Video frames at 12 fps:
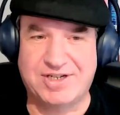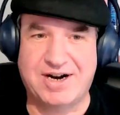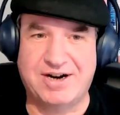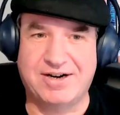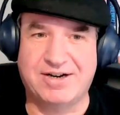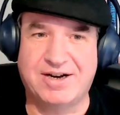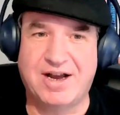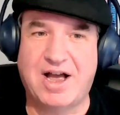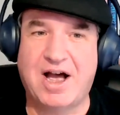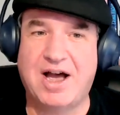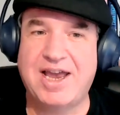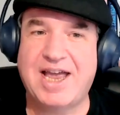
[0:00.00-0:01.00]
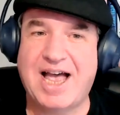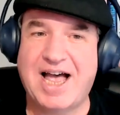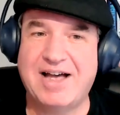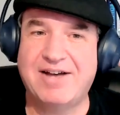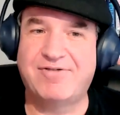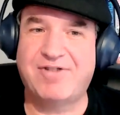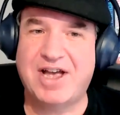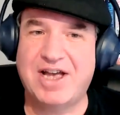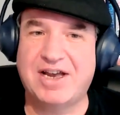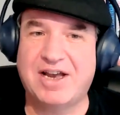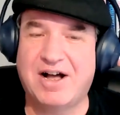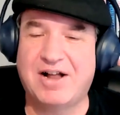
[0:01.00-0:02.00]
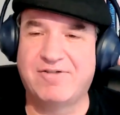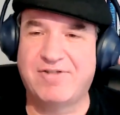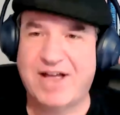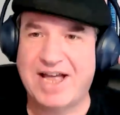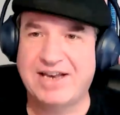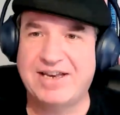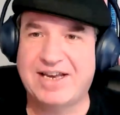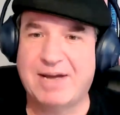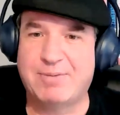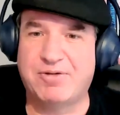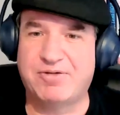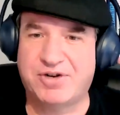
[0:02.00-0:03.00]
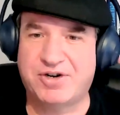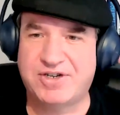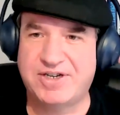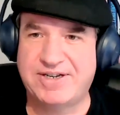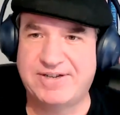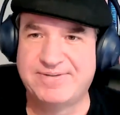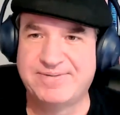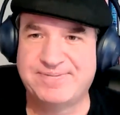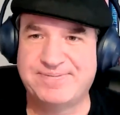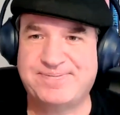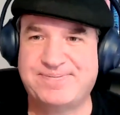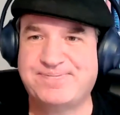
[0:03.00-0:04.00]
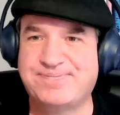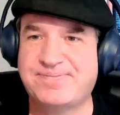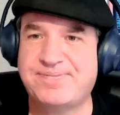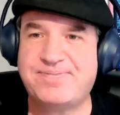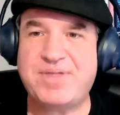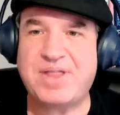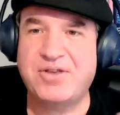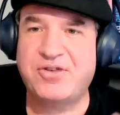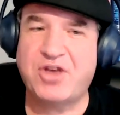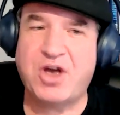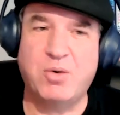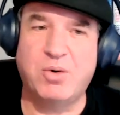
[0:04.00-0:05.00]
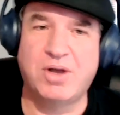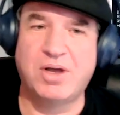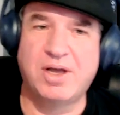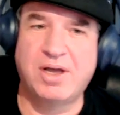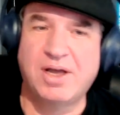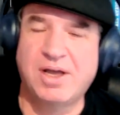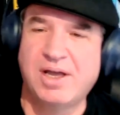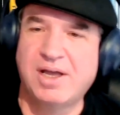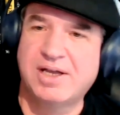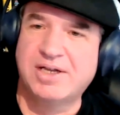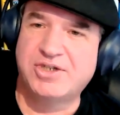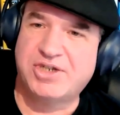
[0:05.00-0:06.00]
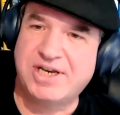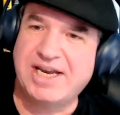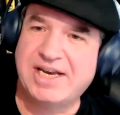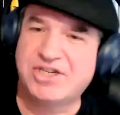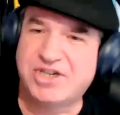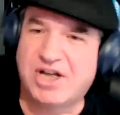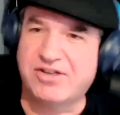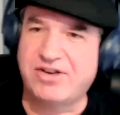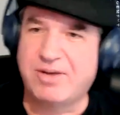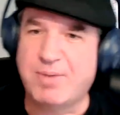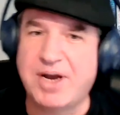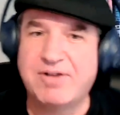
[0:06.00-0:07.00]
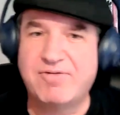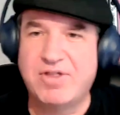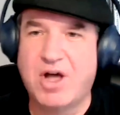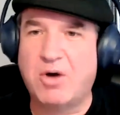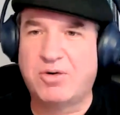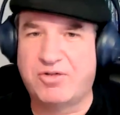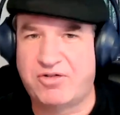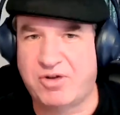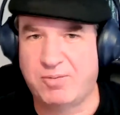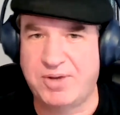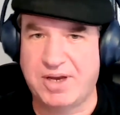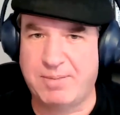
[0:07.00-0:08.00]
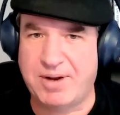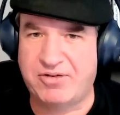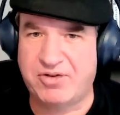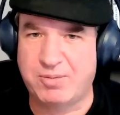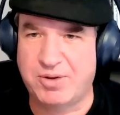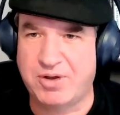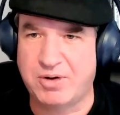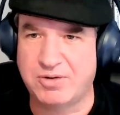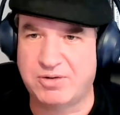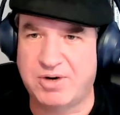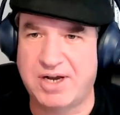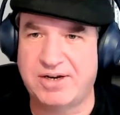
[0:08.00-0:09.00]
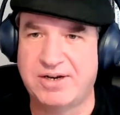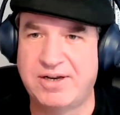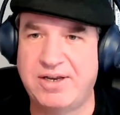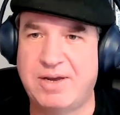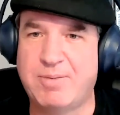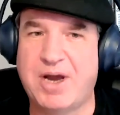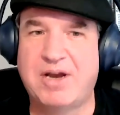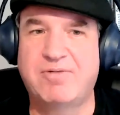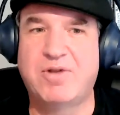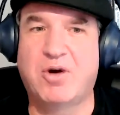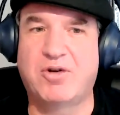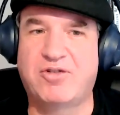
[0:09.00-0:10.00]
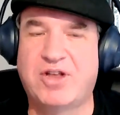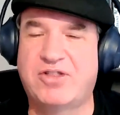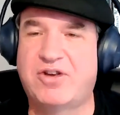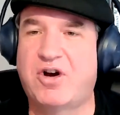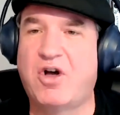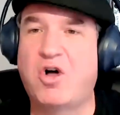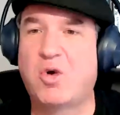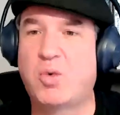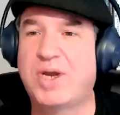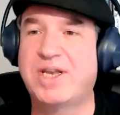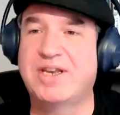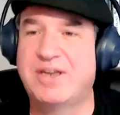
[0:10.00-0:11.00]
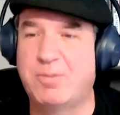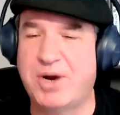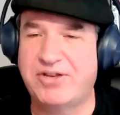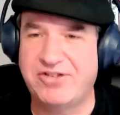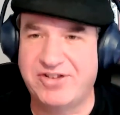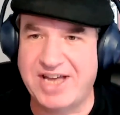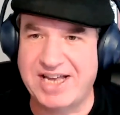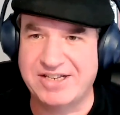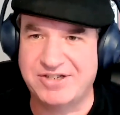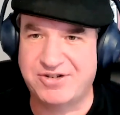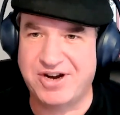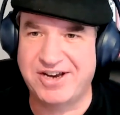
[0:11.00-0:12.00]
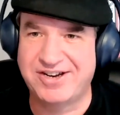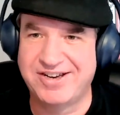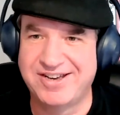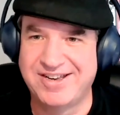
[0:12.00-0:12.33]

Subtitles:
target. I have a golf handicap of 13. So Janine and Jonathan, you might have noticed something about some of those, right? You might have noticed that they're all written in the present tense, right?